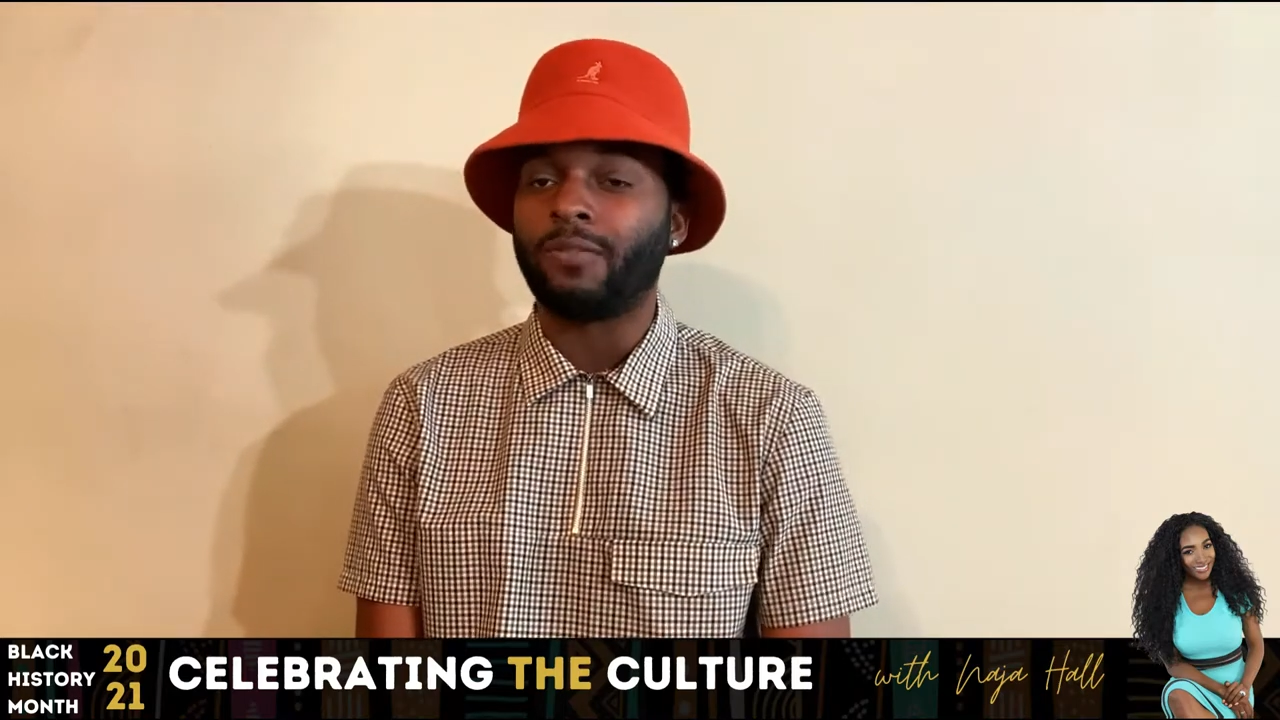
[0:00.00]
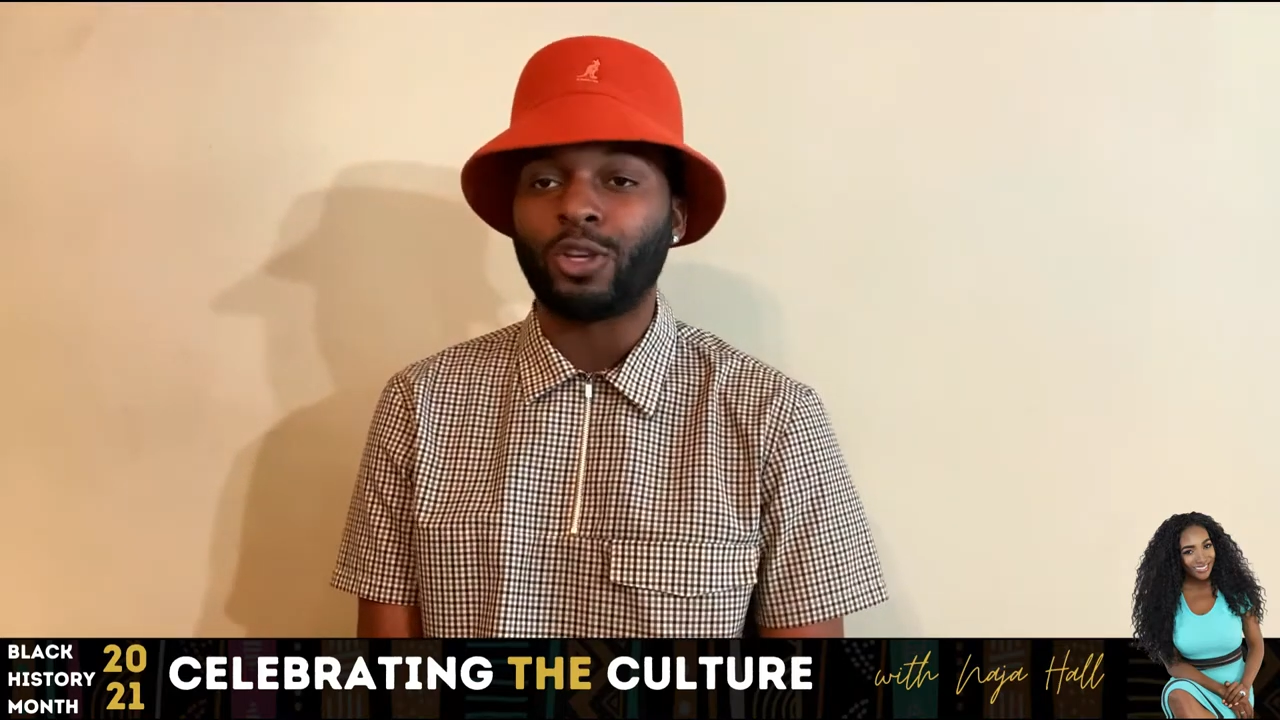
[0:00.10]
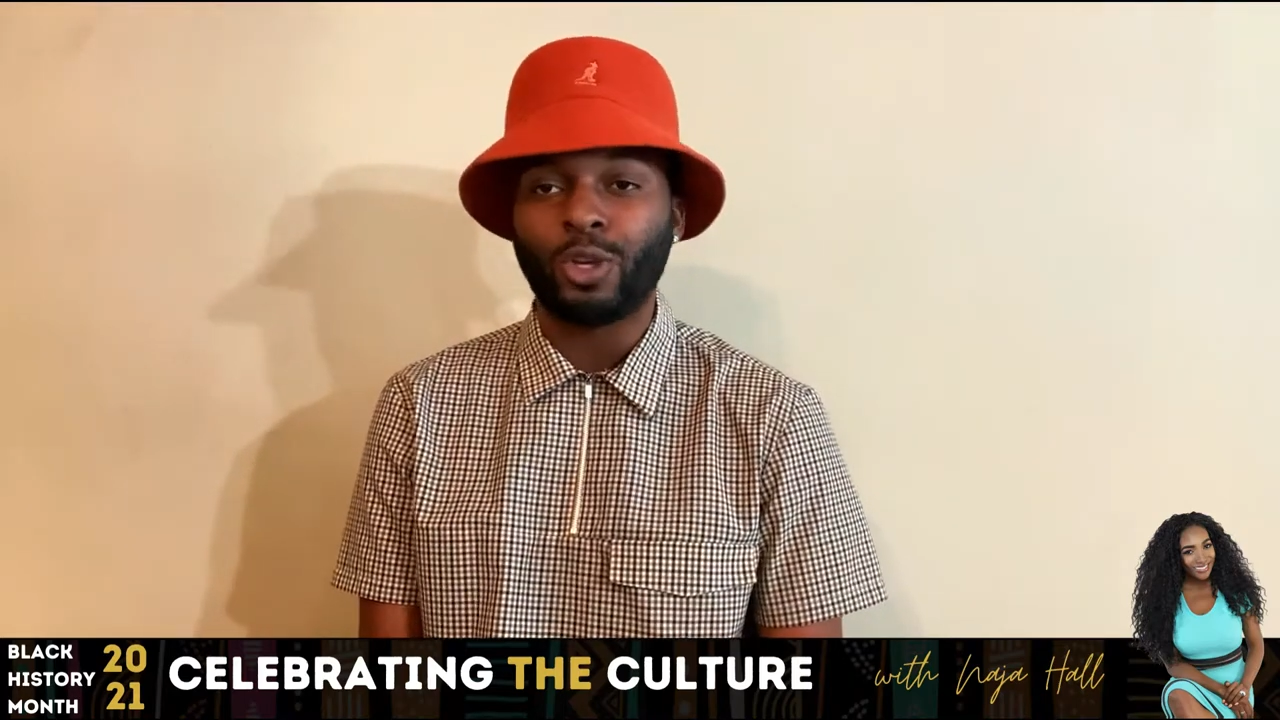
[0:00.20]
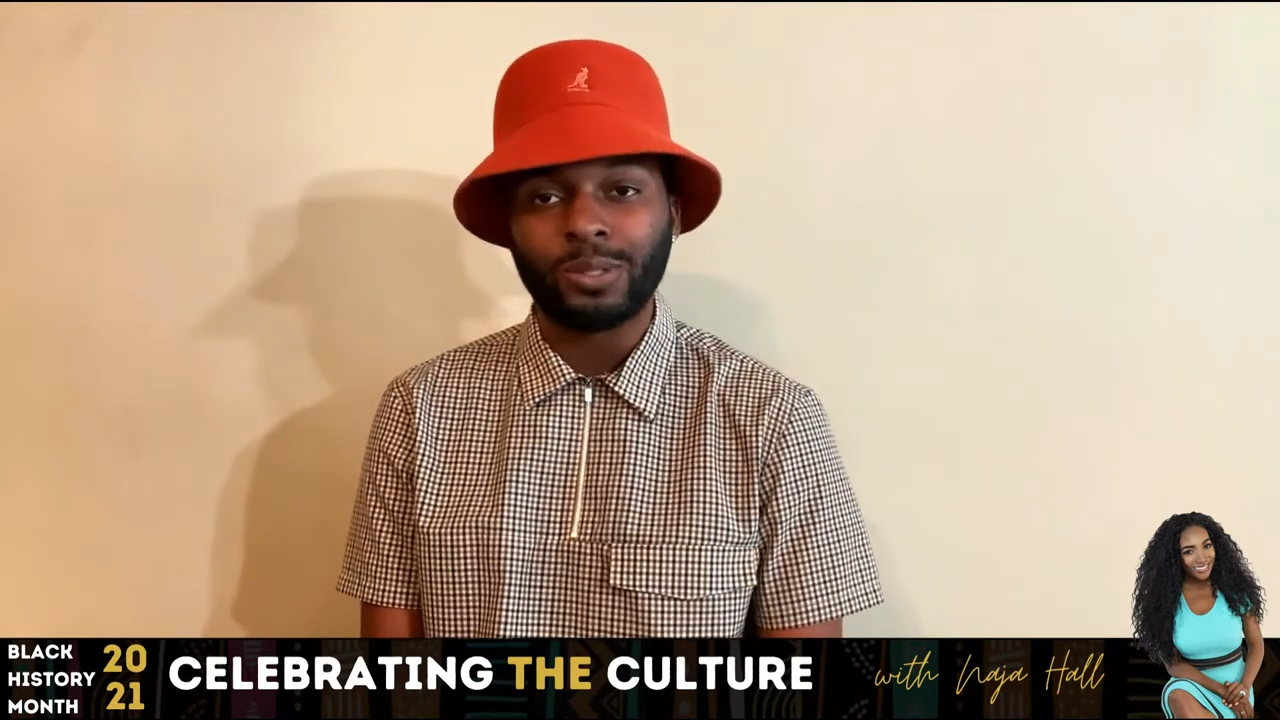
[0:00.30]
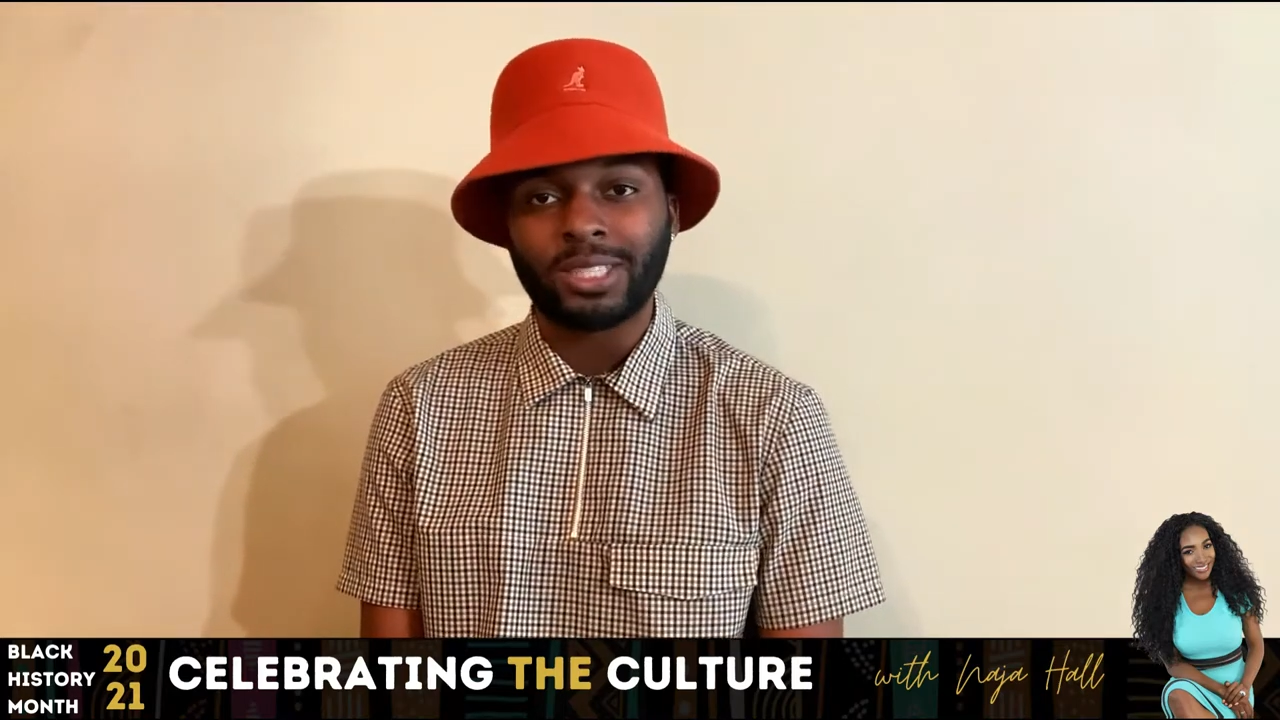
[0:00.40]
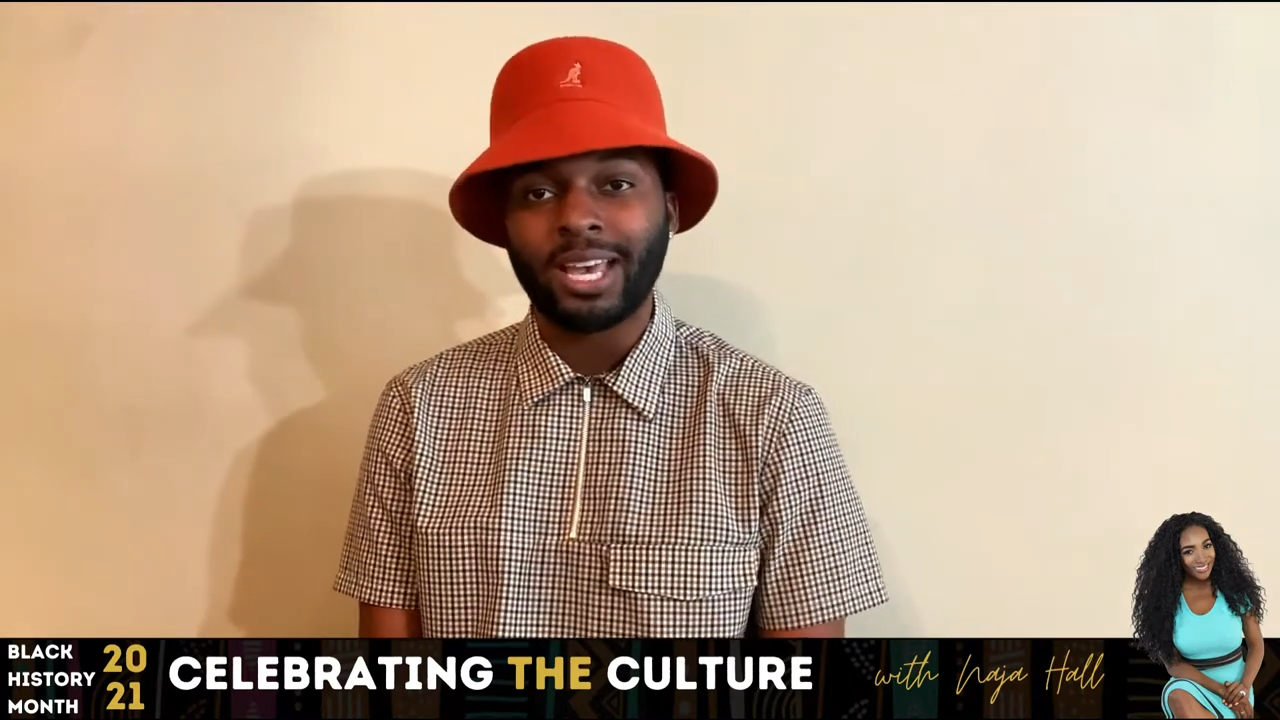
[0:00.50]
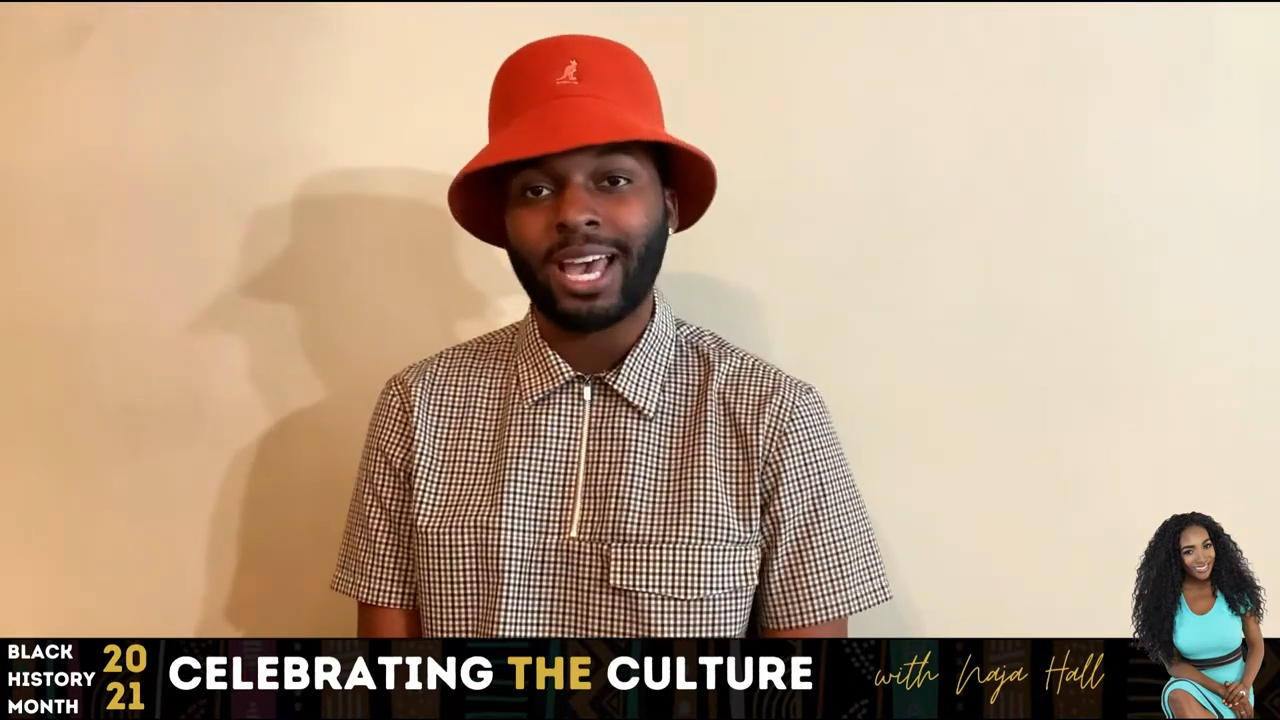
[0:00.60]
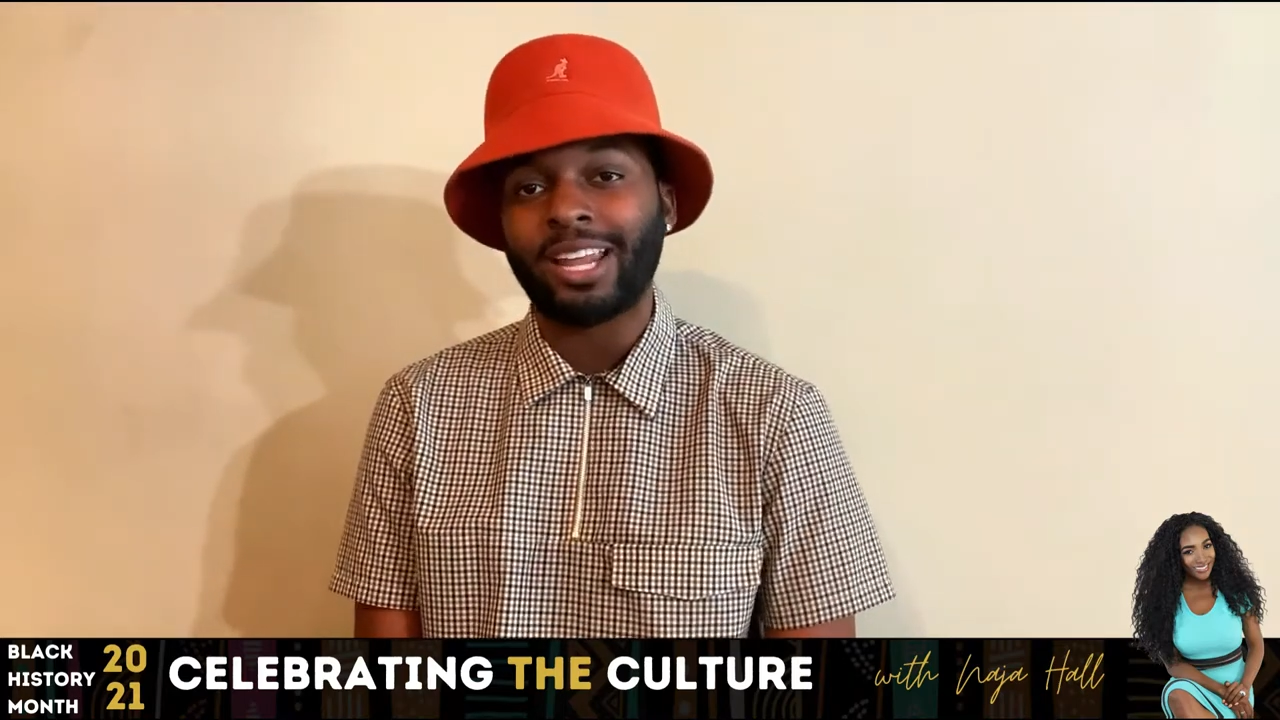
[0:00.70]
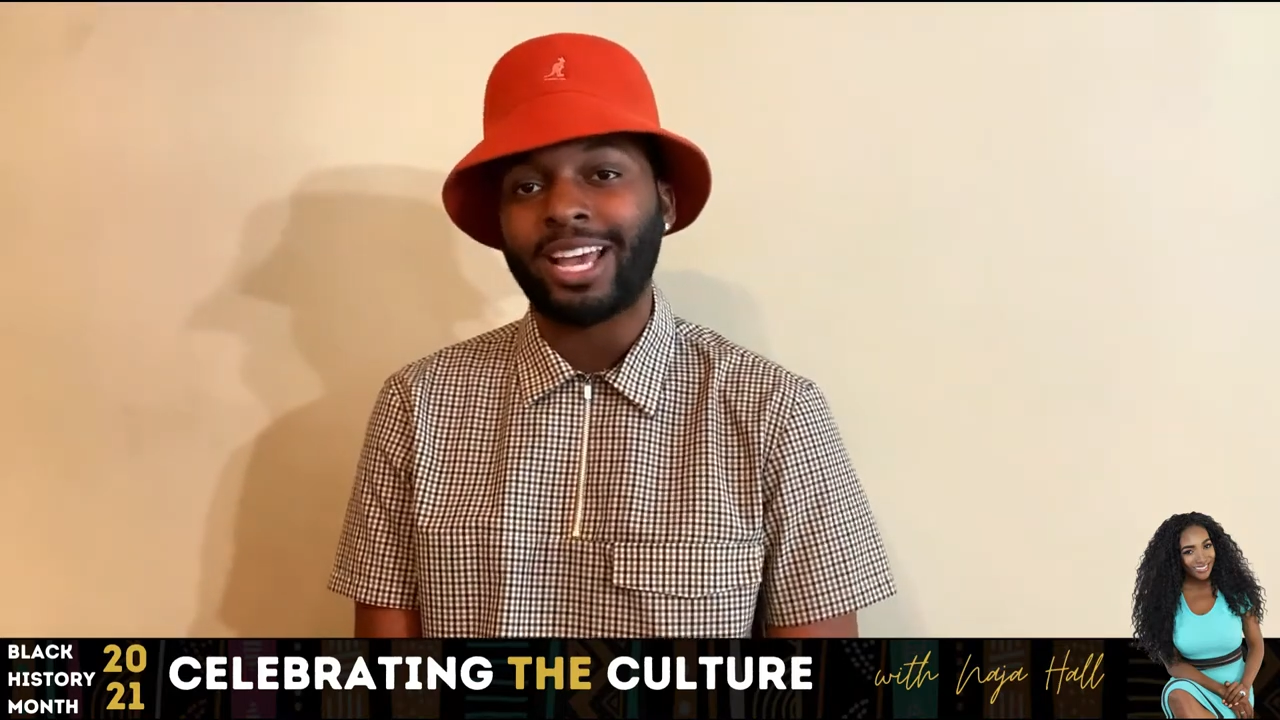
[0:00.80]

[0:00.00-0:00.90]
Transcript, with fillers: the UCLA